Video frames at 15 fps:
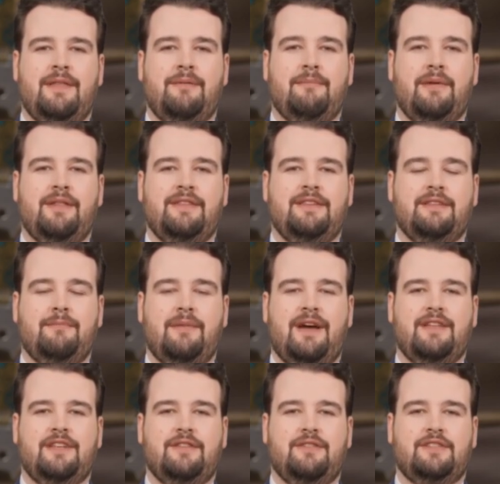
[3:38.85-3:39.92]

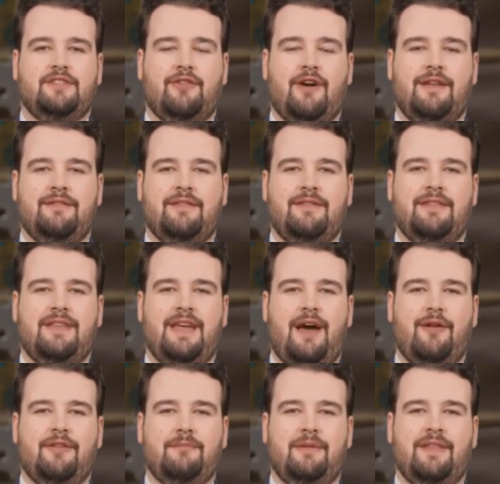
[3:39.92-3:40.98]
Participation strengthens
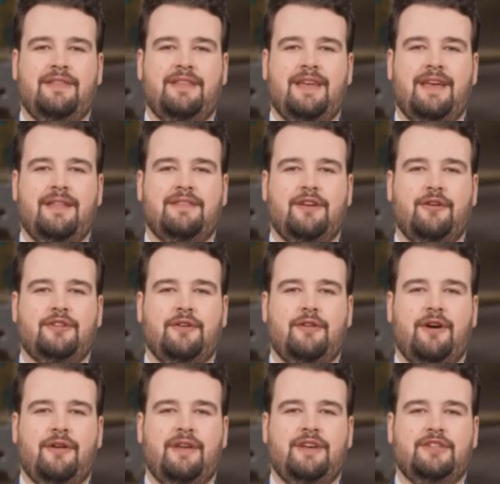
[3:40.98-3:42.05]
accountability and social
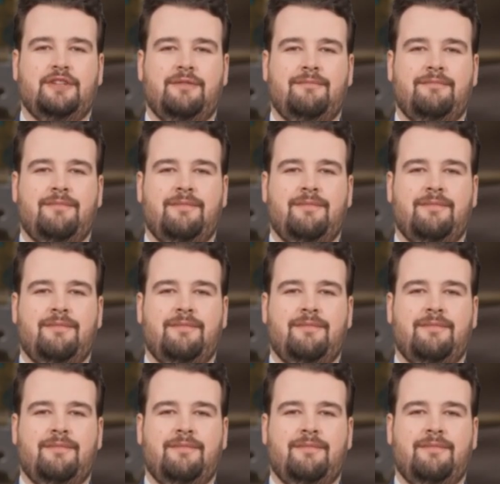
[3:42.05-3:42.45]
cohesion.